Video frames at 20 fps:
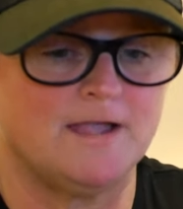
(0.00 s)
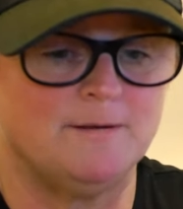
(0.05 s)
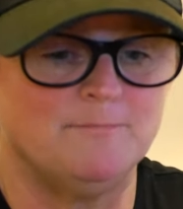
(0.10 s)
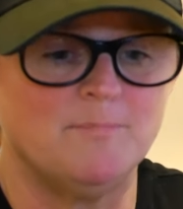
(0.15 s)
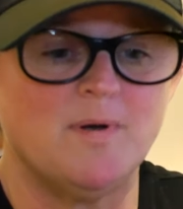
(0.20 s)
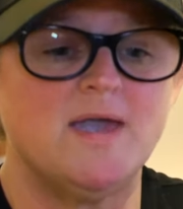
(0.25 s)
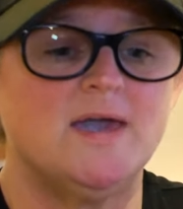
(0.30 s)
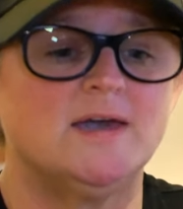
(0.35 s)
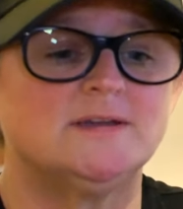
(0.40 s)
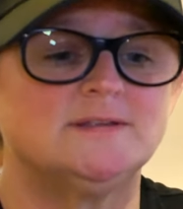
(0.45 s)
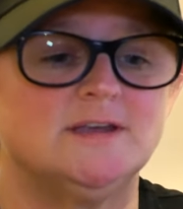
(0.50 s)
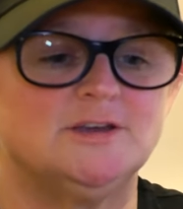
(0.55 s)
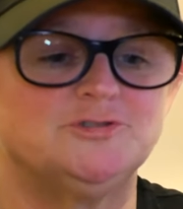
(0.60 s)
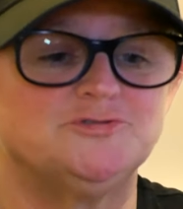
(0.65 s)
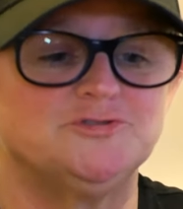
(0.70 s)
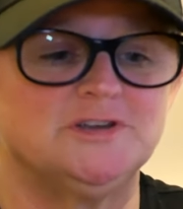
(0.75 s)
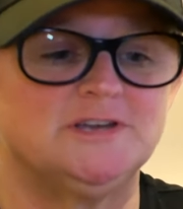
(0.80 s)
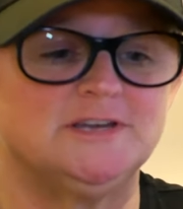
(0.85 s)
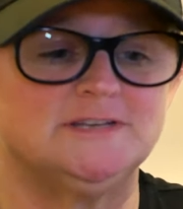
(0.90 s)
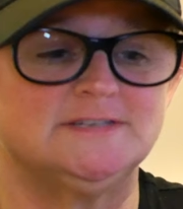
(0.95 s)
My eggnog
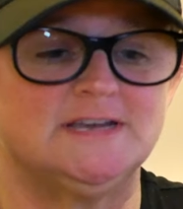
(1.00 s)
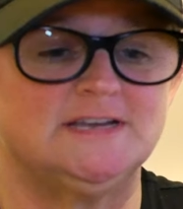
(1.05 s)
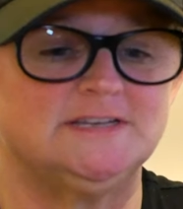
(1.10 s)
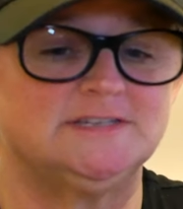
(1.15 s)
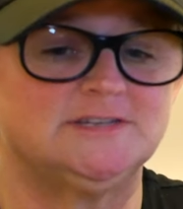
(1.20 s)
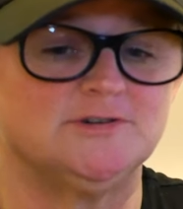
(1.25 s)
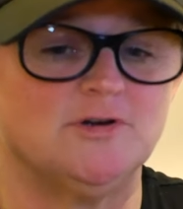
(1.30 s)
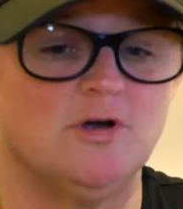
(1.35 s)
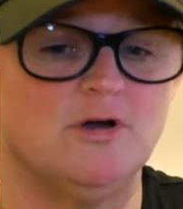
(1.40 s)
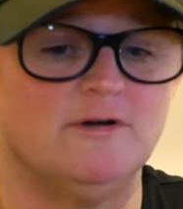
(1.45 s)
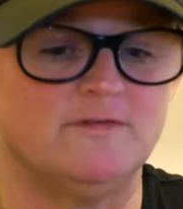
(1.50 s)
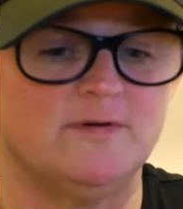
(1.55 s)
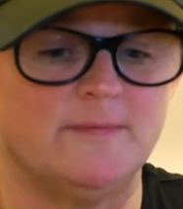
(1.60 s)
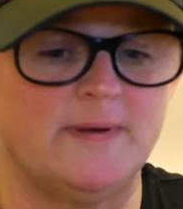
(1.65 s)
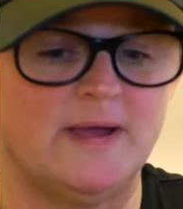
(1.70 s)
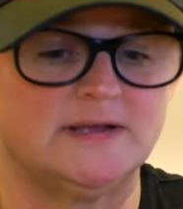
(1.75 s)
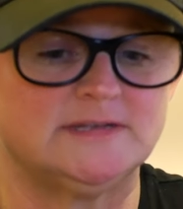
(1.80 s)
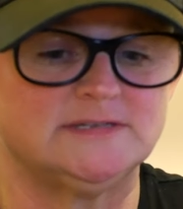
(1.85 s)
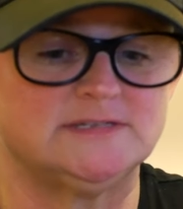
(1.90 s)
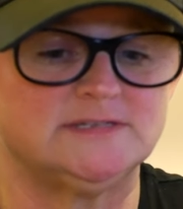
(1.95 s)
drinking days are over,
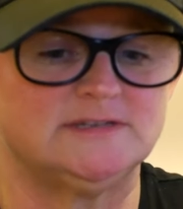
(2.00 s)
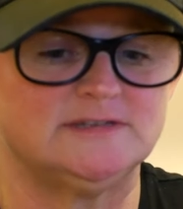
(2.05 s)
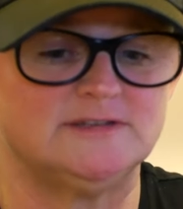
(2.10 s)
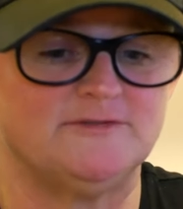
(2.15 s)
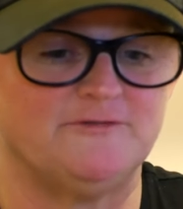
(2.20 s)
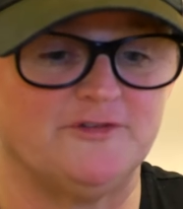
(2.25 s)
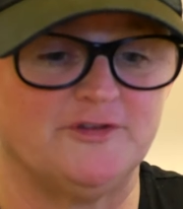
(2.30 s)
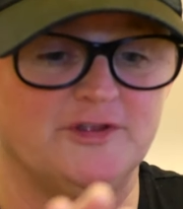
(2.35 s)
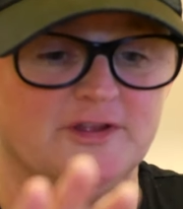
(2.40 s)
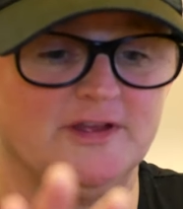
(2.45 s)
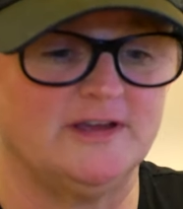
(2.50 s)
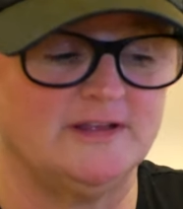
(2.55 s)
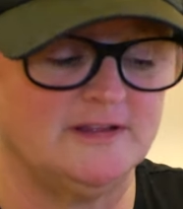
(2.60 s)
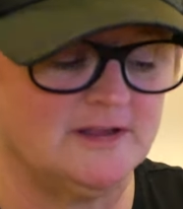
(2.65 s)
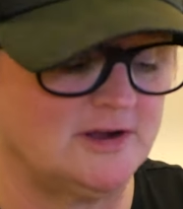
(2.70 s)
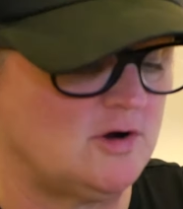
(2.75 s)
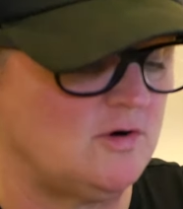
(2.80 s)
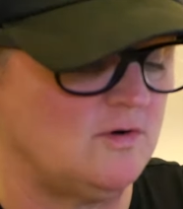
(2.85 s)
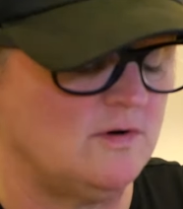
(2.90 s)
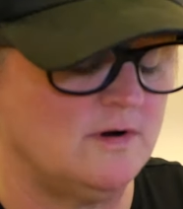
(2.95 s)
Max. For the
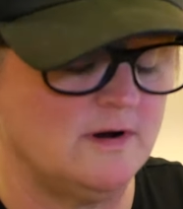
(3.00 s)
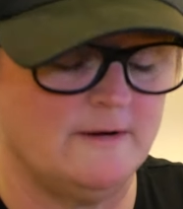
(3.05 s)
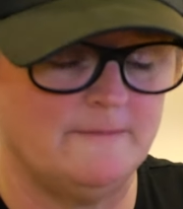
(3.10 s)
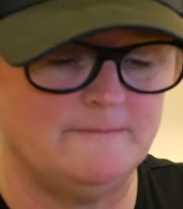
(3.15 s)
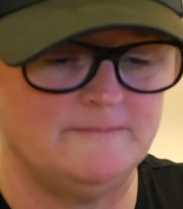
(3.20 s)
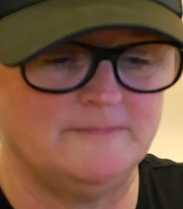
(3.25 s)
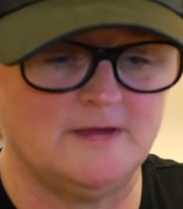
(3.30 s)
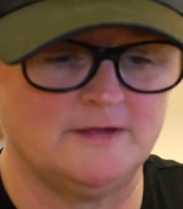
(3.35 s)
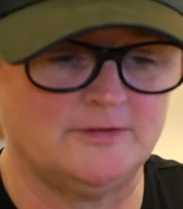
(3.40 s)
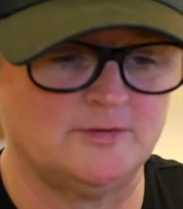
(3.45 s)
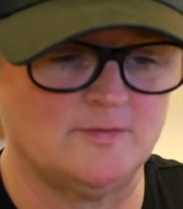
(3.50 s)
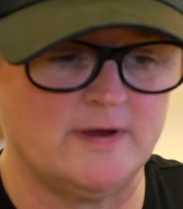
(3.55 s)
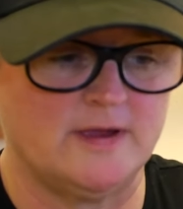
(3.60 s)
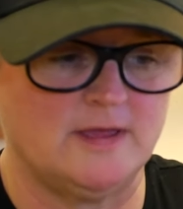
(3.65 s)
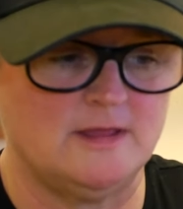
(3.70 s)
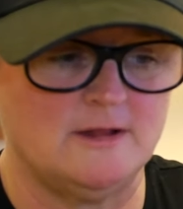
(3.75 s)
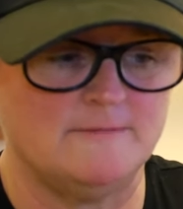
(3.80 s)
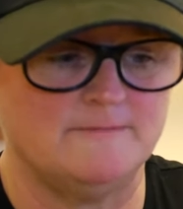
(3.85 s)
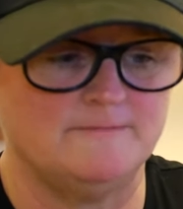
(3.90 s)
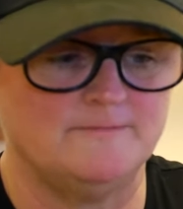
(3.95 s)
liqueur. Not the
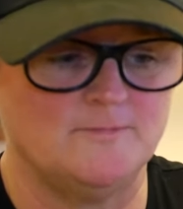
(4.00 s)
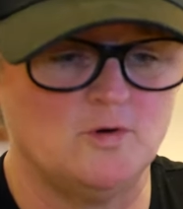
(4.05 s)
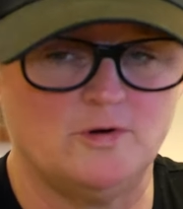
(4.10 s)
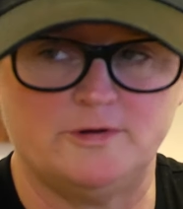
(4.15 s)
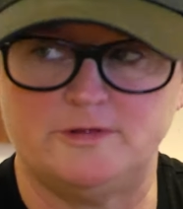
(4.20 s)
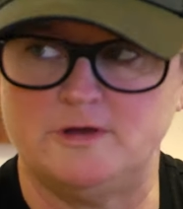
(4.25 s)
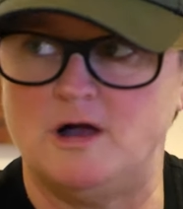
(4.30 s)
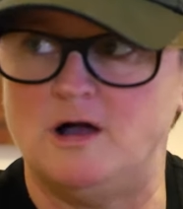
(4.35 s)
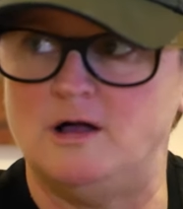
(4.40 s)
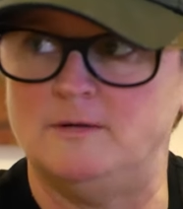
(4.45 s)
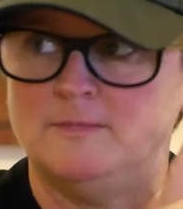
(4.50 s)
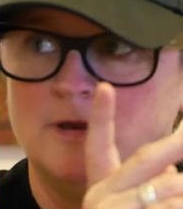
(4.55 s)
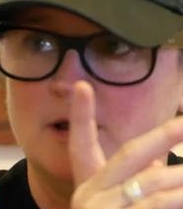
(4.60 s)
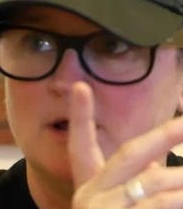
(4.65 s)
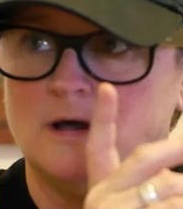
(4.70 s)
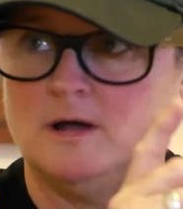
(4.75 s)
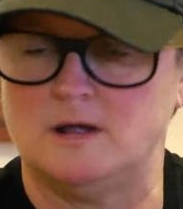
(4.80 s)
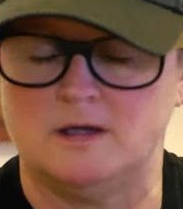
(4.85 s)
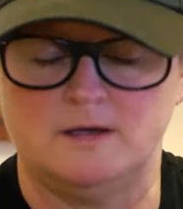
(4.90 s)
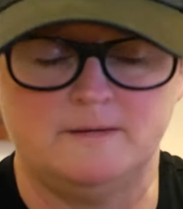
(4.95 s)
regular. Or the almond
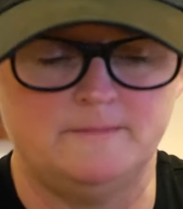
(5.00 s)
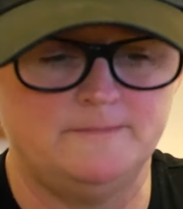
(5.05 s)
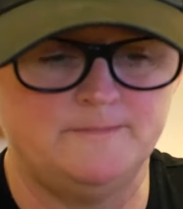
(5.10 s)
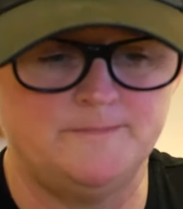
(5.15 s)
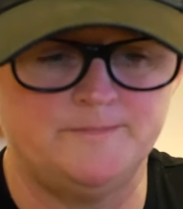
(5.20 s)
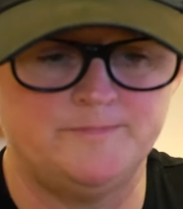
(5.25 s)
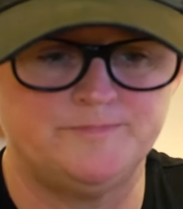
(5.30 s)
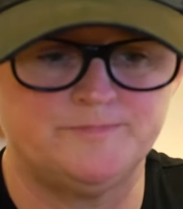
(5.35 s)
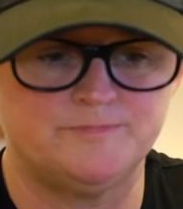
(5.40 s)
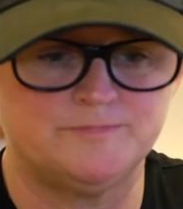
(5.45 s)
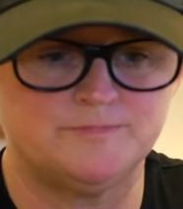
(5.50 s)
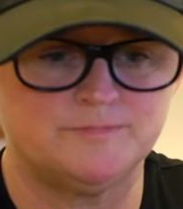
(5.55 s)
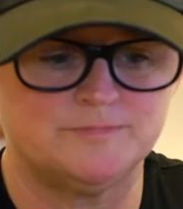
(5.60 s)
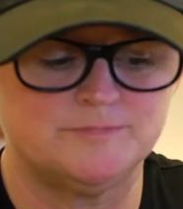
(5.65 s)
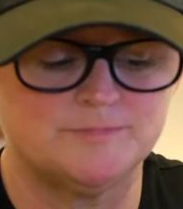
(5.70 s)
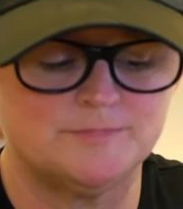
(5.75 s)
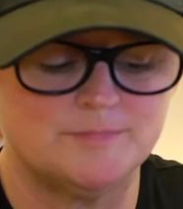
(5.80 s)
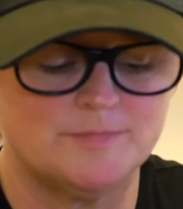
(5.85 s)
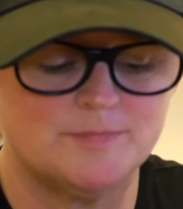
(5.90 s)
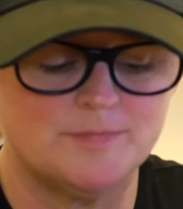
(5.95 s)
nog.
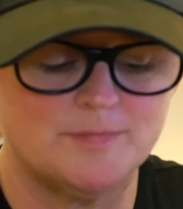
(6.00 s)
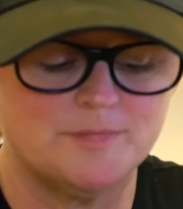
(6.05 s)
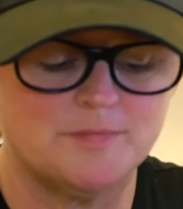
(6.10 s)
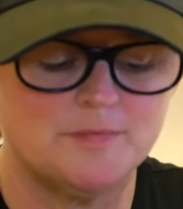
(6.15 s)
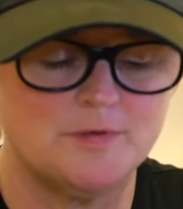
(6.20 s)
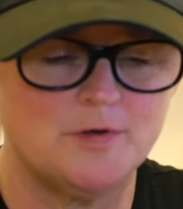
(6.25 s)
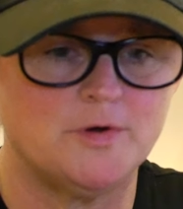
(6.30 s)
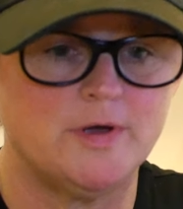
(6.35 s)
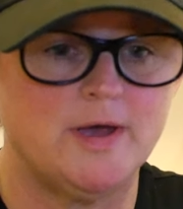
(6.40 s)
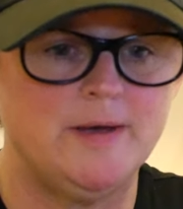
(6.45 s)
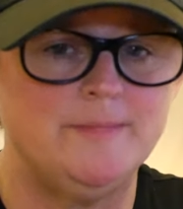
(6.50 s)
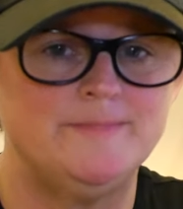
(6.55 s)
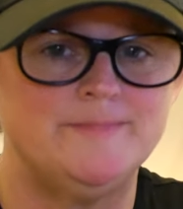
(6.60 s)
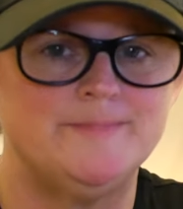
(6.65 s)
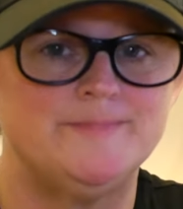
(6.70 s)
Okay?